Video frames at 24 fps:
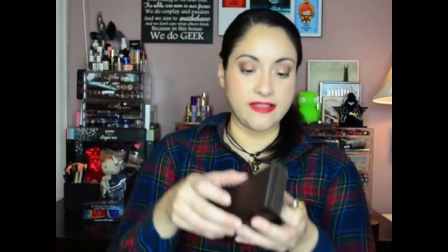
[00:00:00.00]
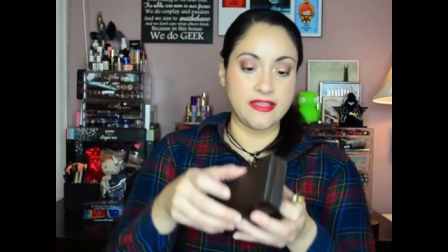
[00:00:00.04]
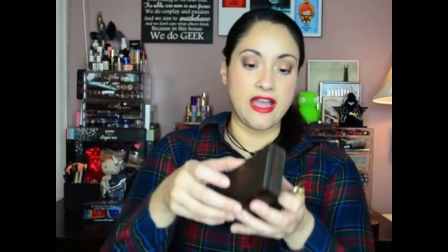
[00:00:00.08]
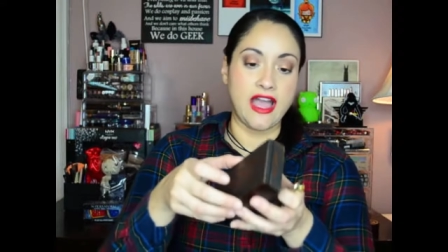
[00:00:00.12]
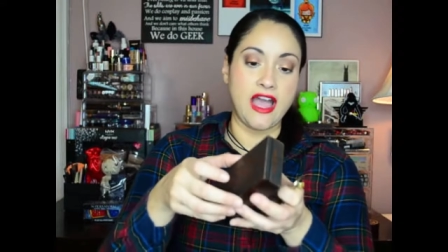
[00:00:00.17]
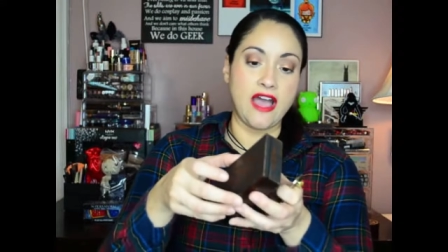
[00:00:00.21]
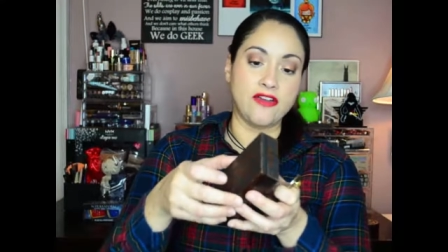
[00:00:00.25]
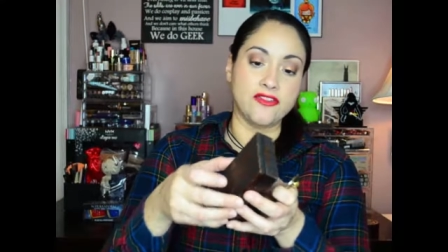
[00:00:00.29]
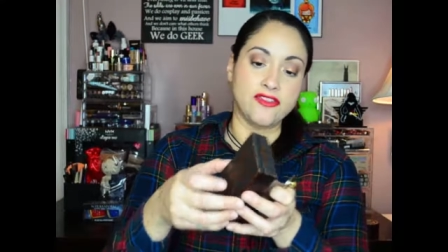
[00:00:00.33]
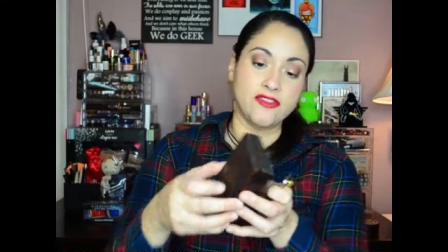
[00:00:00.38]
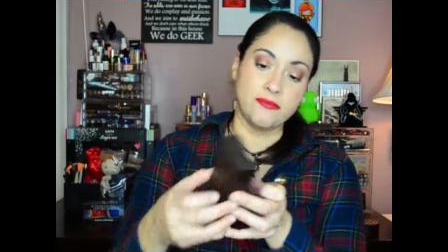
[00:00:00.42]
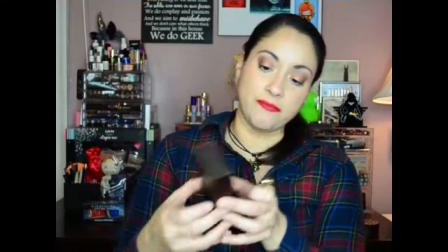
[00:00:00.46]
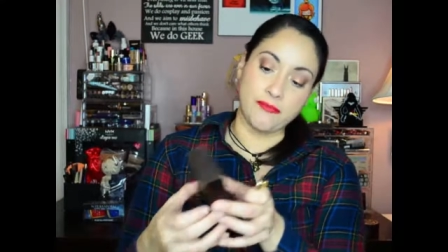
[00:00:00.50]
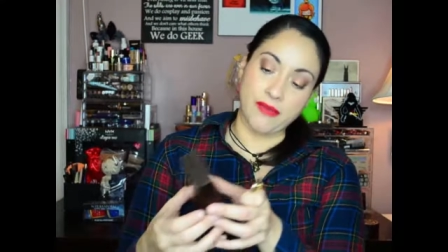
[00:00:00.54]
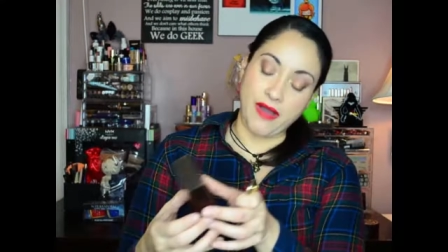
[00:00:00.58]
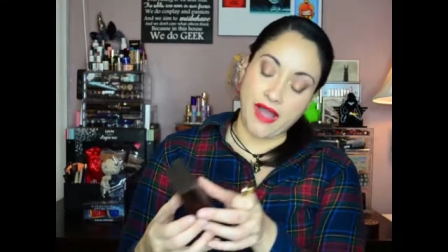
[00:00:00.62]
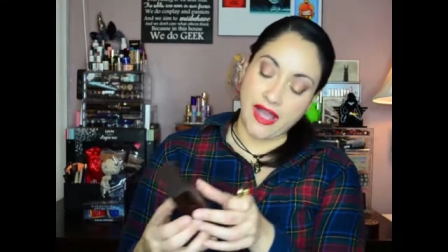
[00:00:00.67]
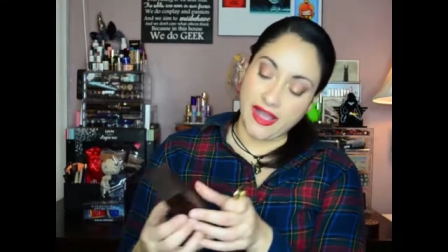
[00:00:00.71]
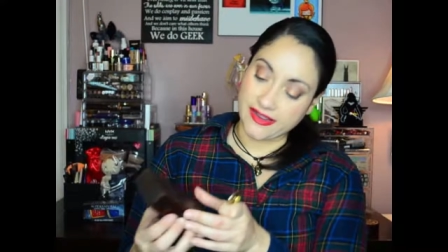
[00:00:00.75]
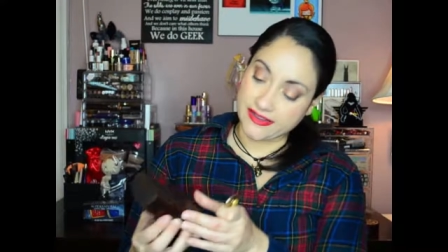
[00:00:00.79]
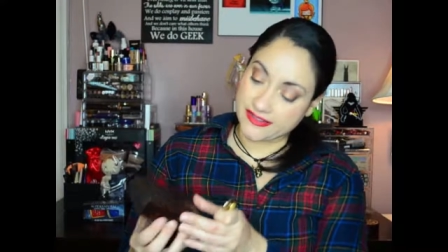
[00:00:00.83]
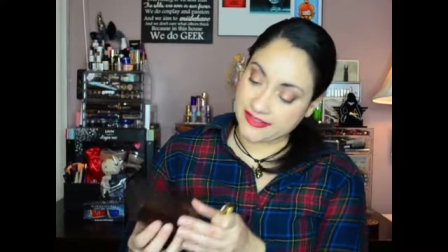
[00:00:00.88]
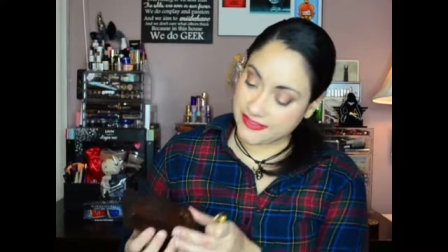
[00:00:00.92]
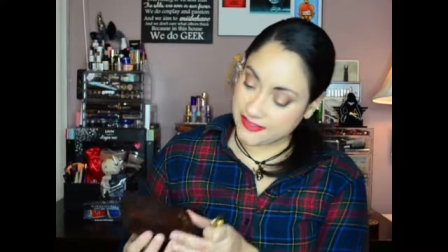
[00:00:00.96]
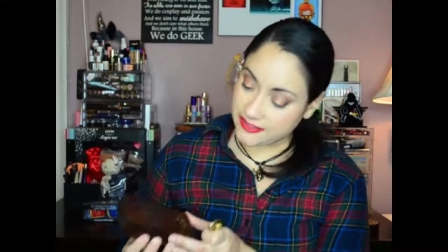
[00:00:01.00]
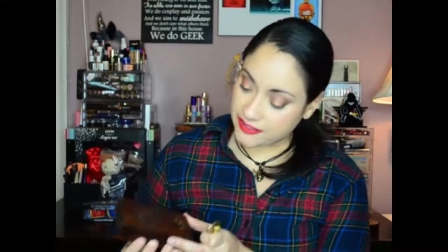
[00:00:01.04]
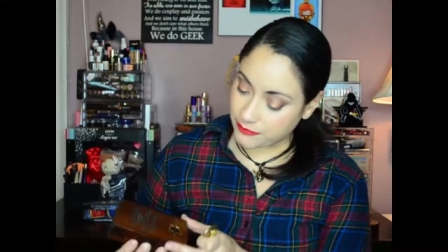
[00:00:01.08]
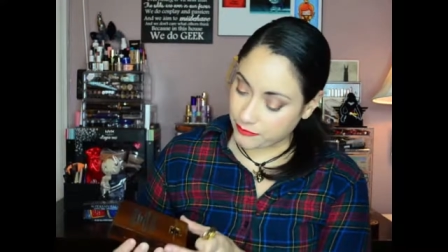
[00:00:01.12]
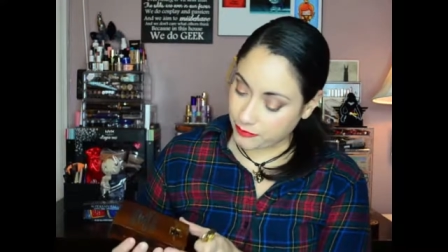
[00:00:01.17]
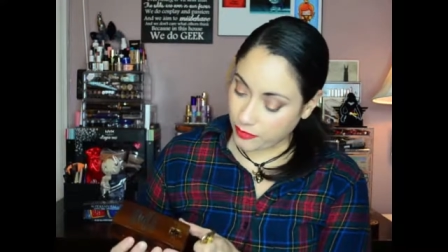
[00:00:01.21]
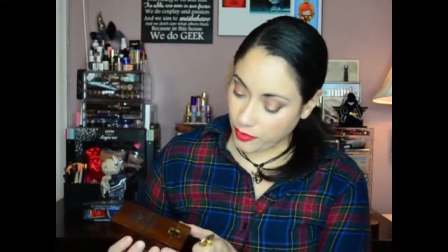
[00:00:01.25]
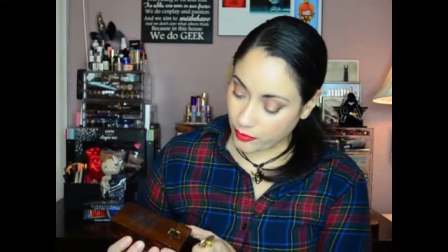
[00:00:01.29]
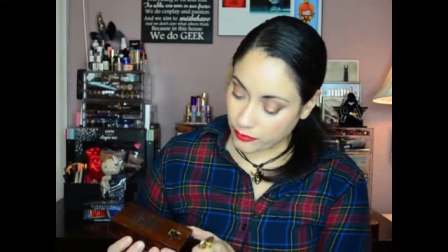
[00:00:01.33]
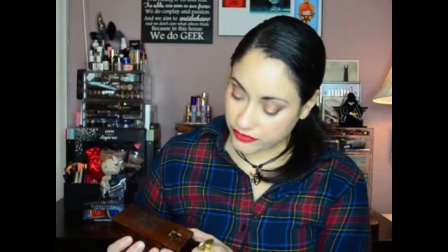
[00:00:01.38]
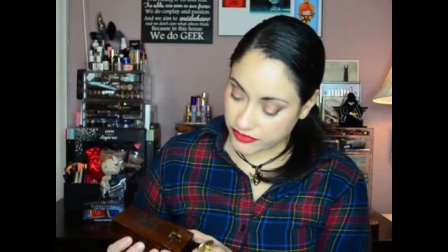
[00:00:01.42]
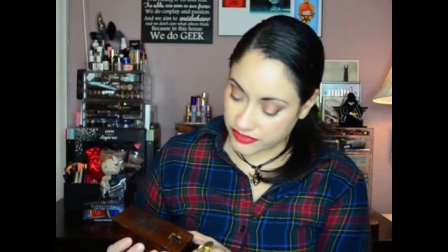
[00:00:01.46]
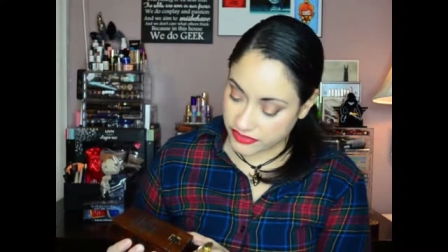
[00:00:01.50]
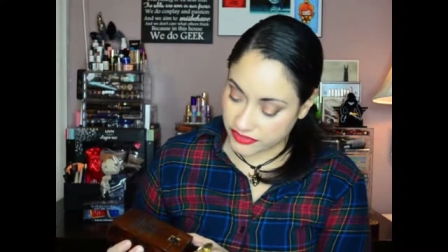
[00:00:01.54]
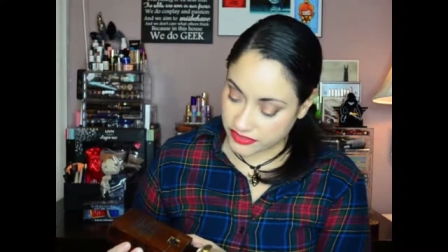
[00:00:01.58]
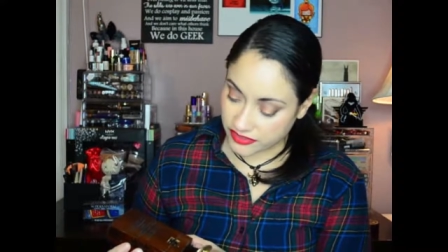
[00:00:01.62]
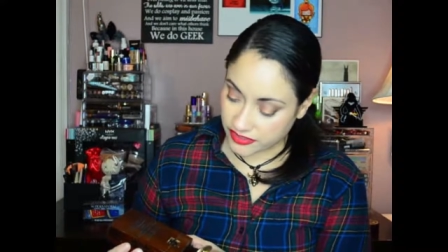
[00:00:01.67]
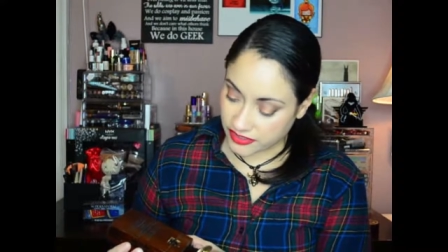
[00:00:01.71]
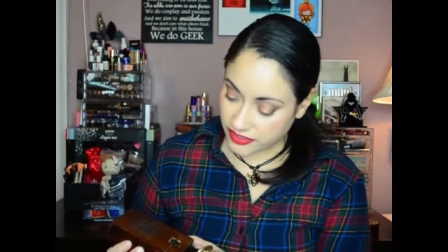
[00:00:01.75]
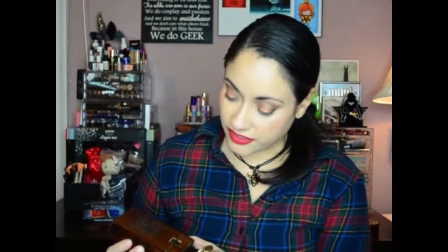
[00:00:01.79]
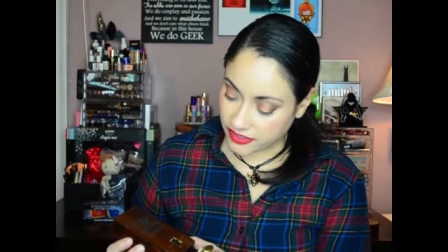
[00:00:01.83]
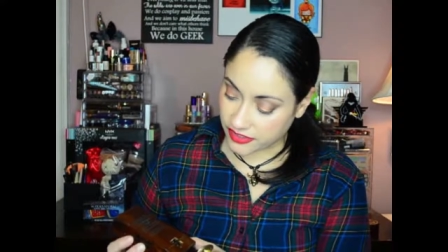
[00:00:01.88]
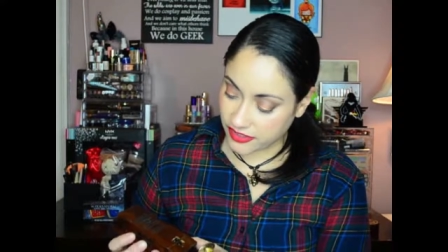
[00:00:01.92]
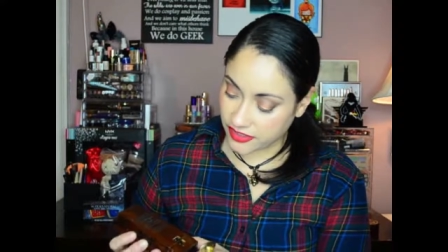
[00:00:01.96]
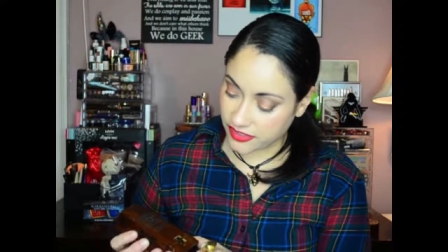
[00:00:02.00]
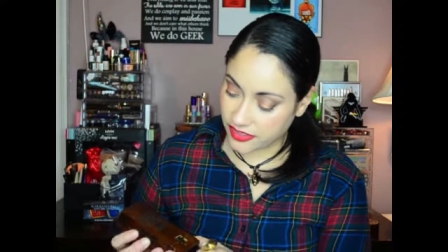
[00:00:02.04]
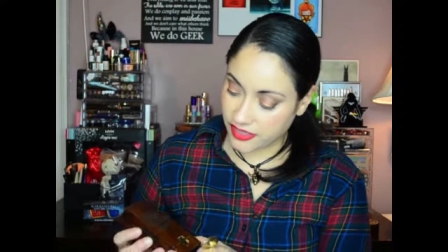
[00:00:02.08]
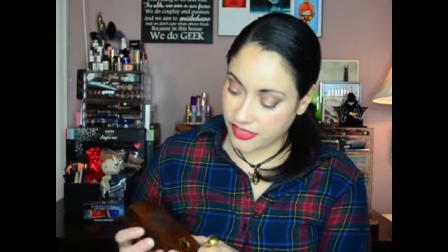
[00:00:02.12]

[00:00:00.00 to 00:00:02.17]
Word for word: how the box is supposed to,